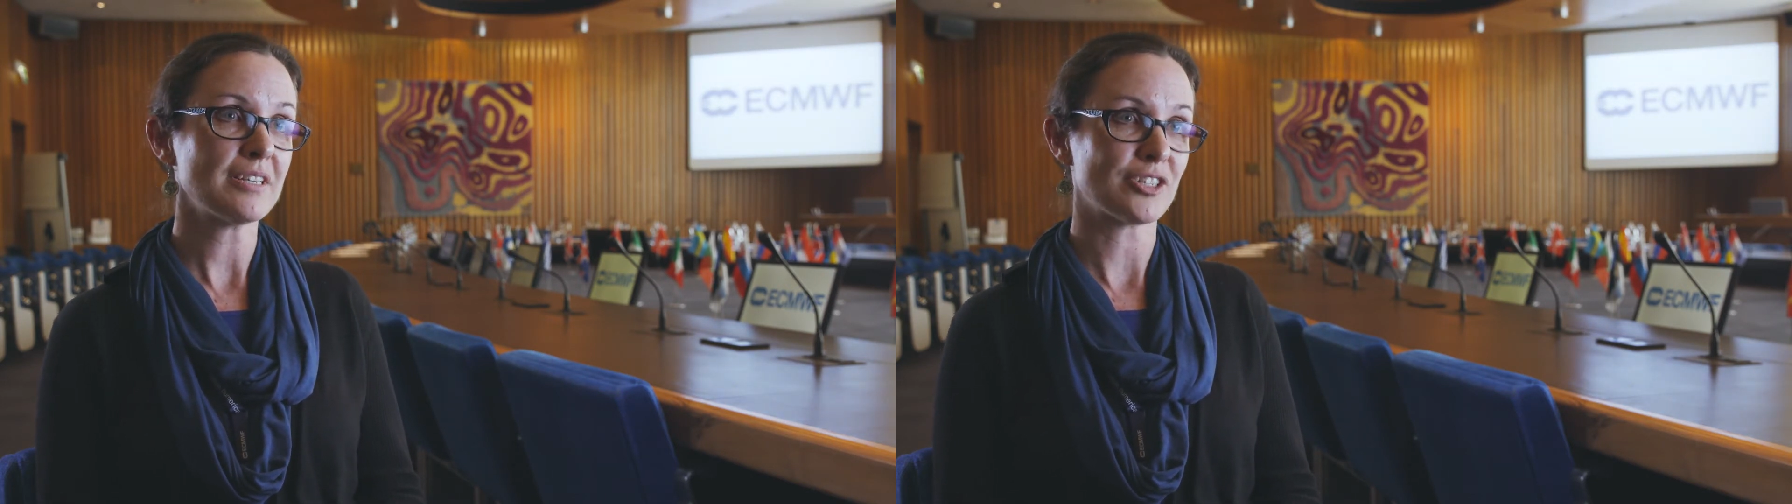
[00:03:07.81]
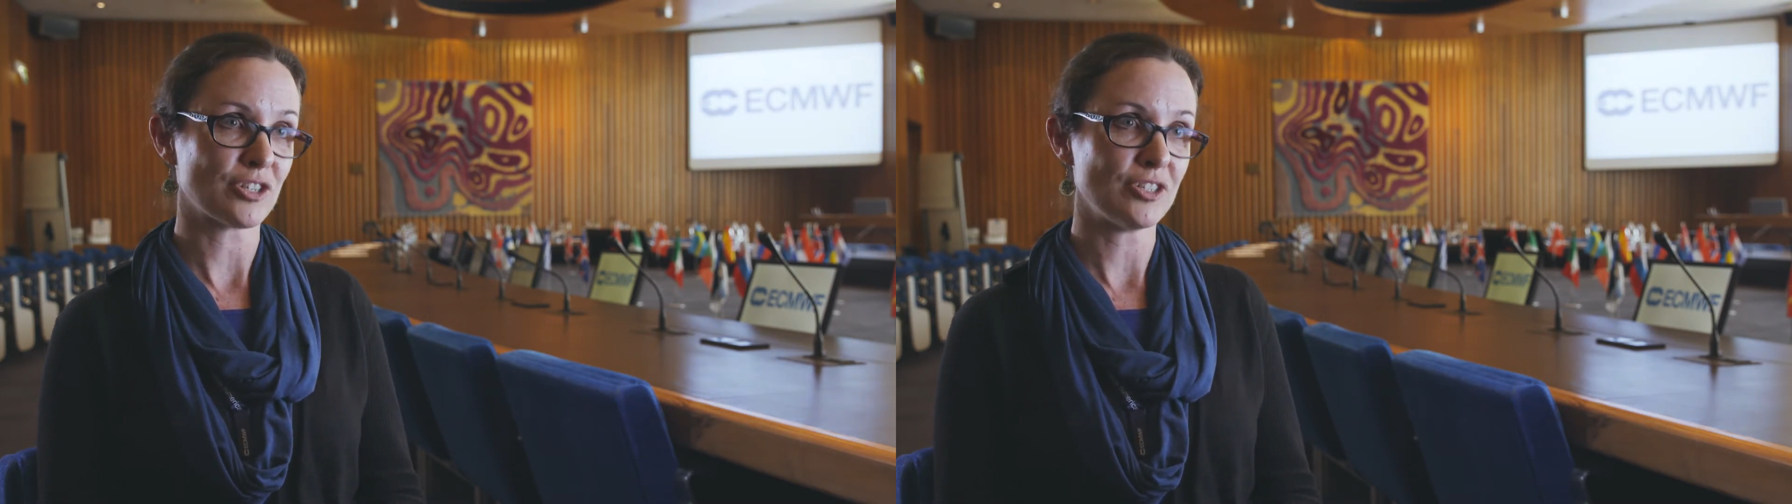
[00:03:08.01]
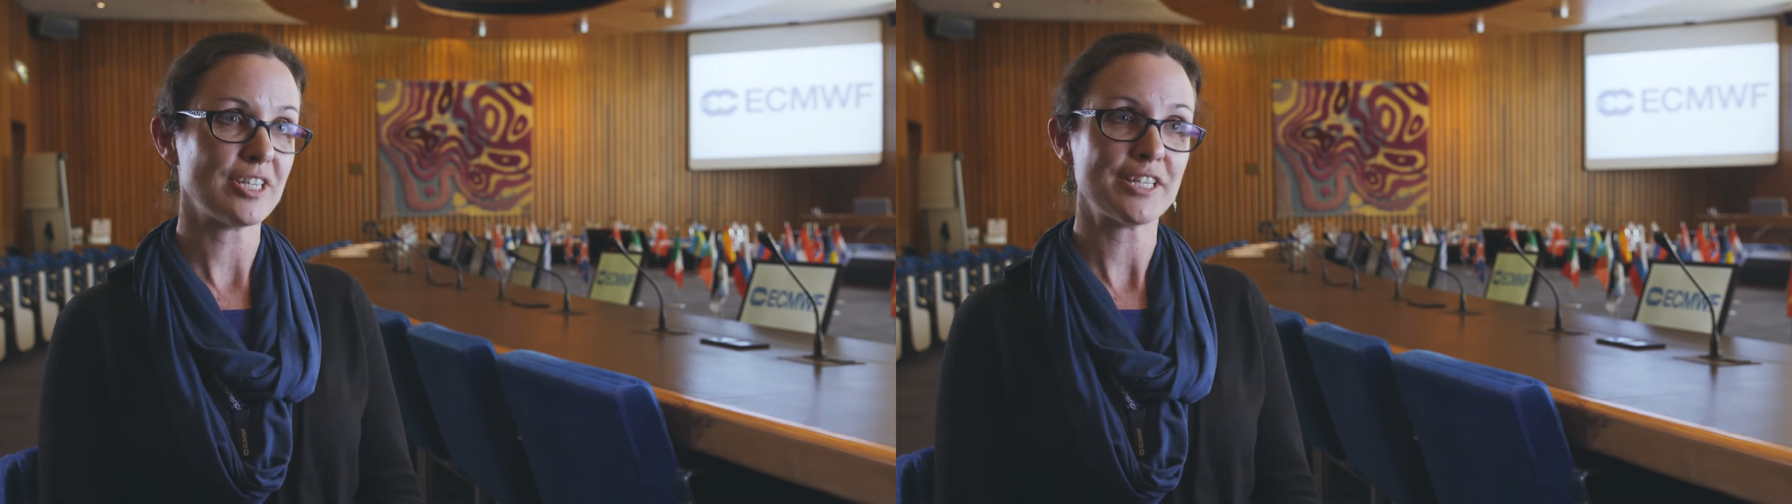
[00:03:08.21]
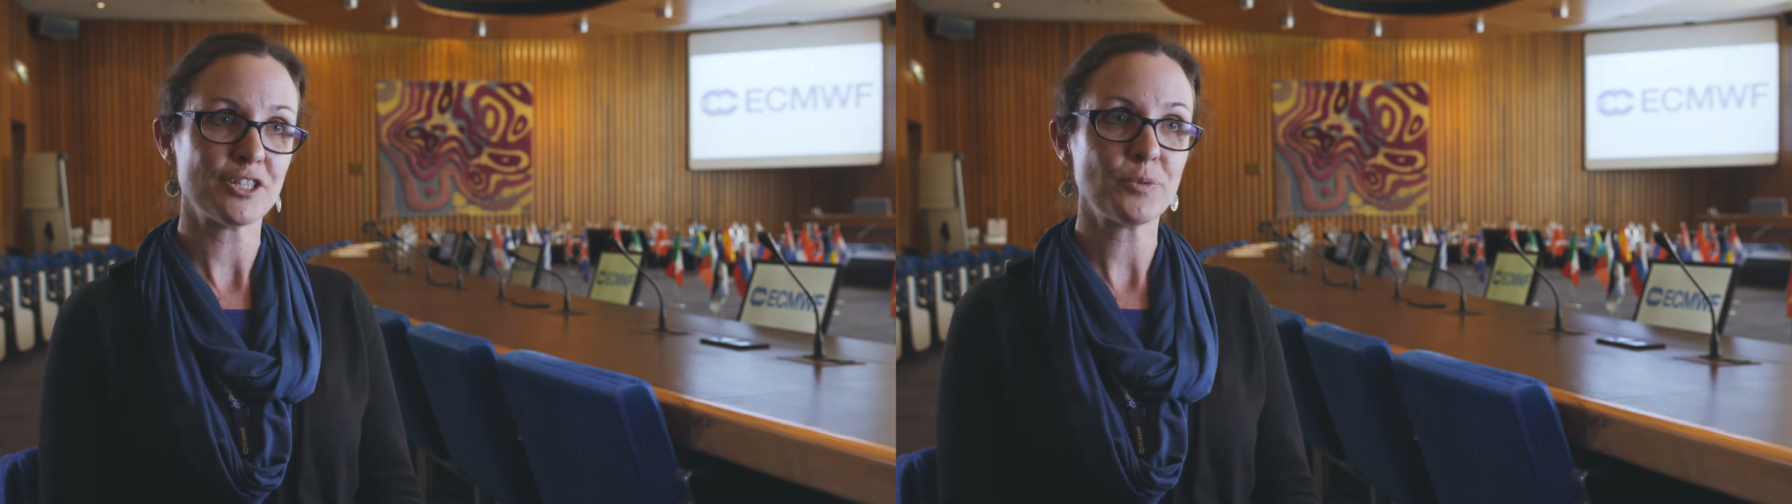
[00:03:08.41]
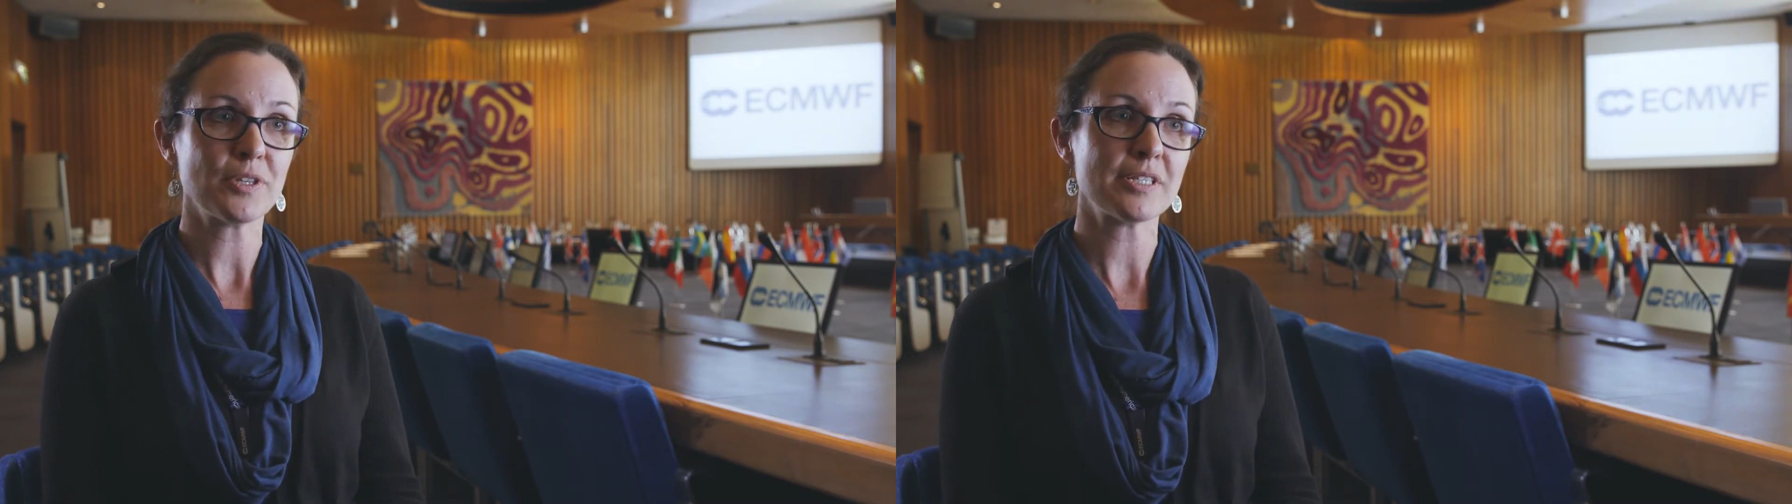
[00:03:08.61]

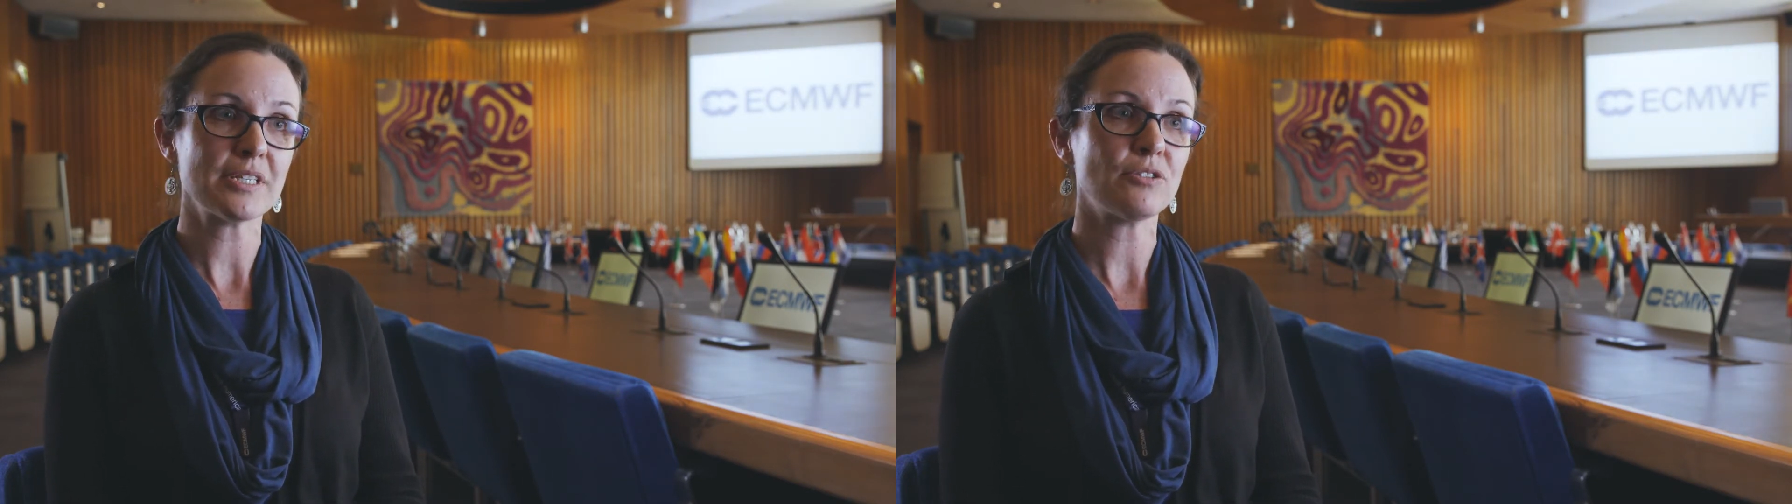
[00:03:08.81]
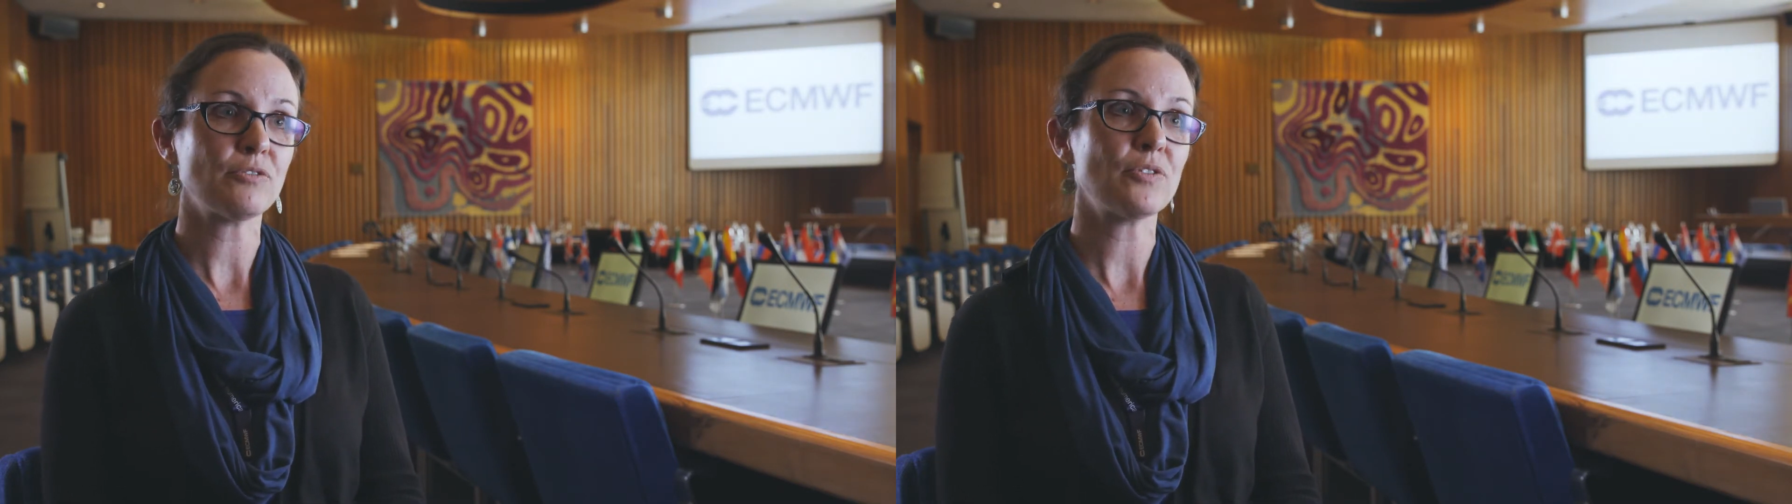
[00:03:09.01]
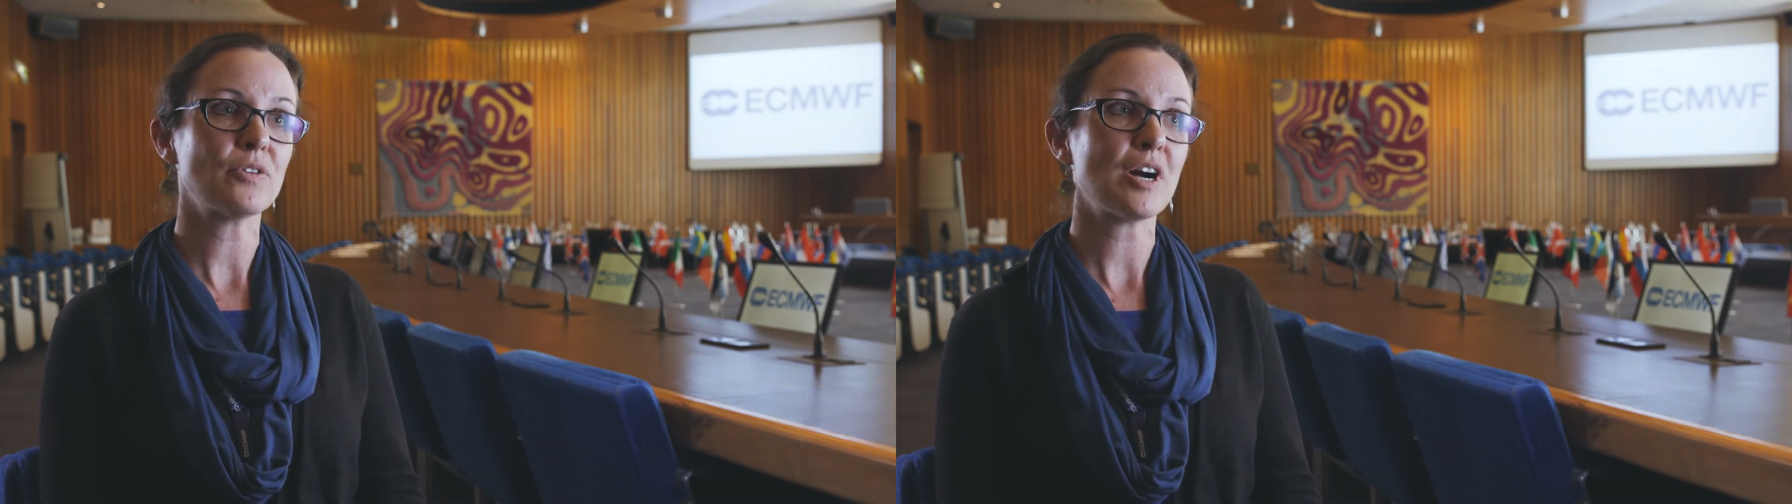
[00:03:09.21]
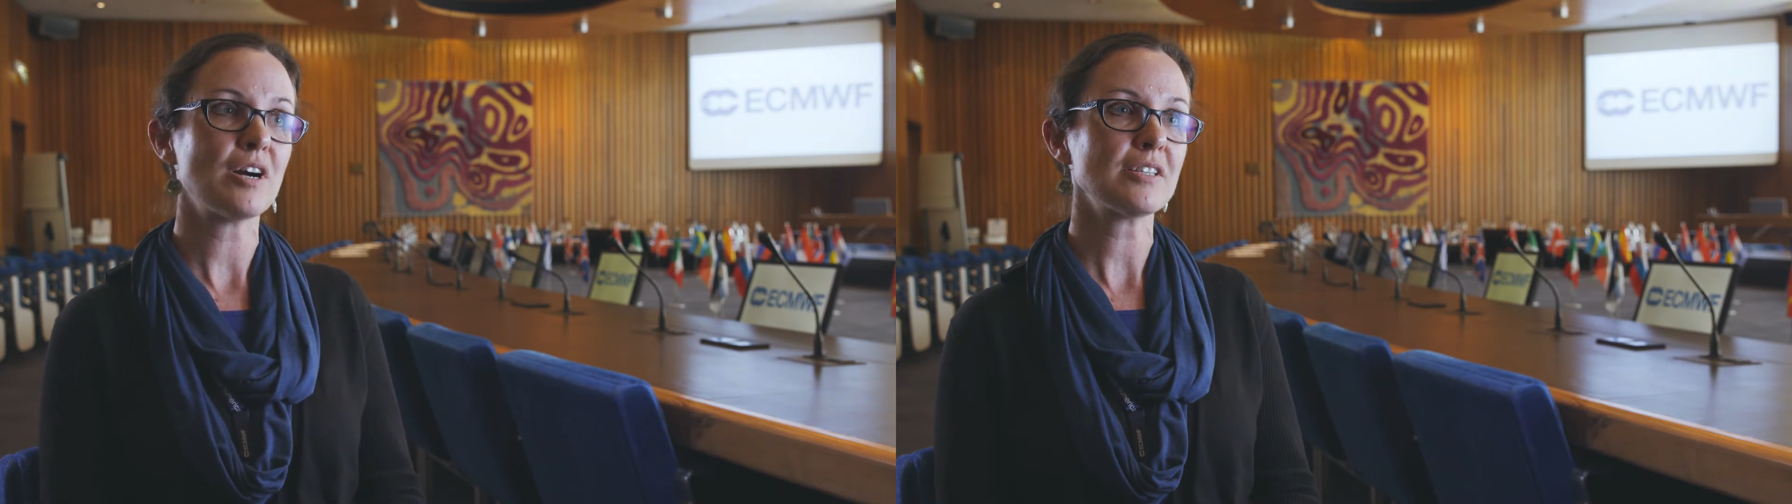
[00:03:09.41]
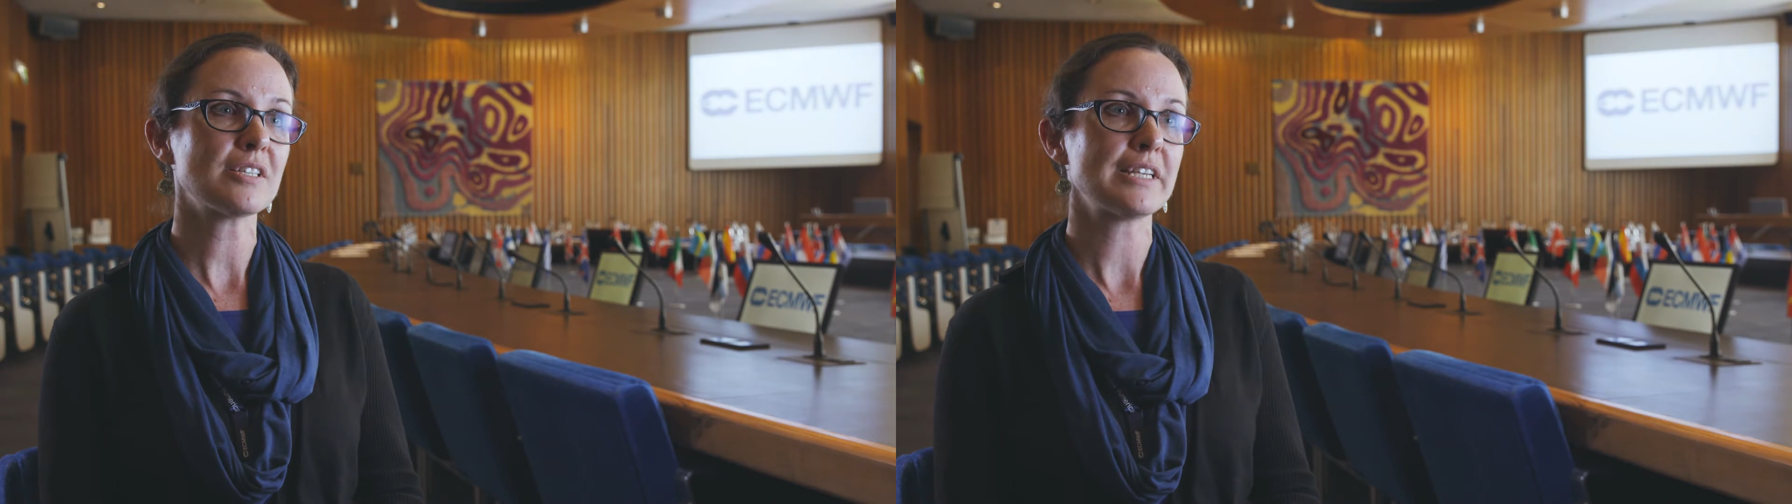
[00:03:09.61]
associated with a single
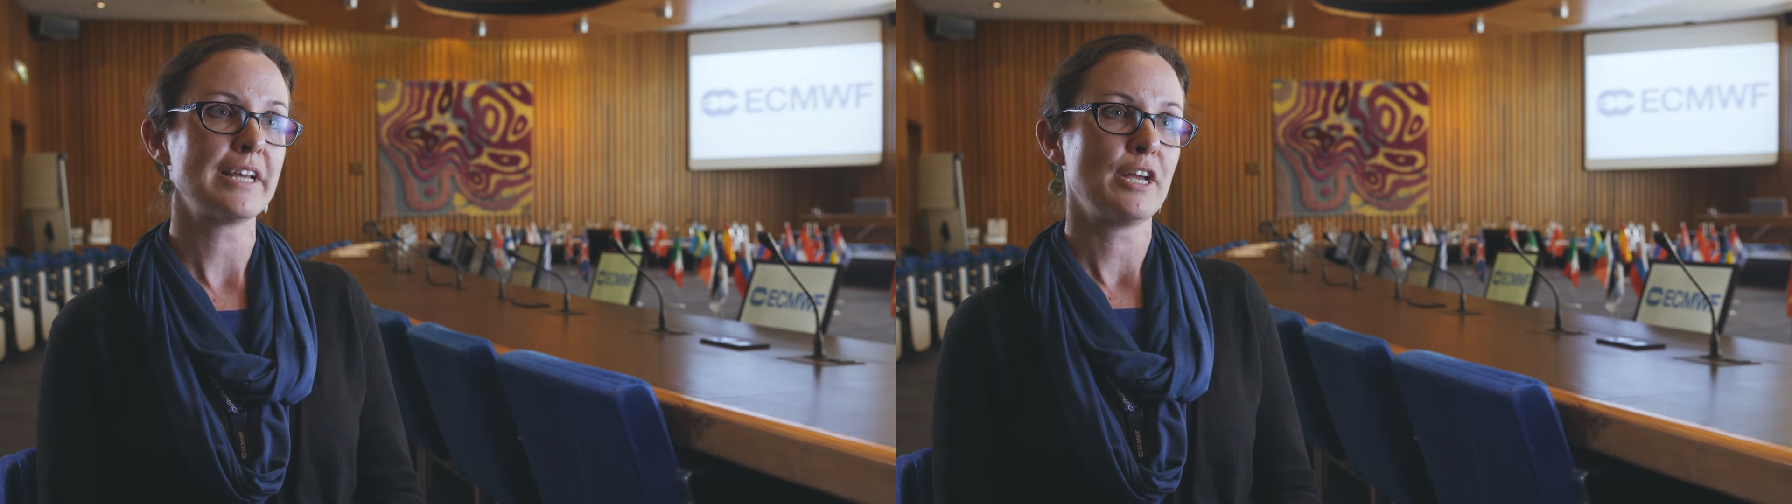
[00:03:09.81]
forecast.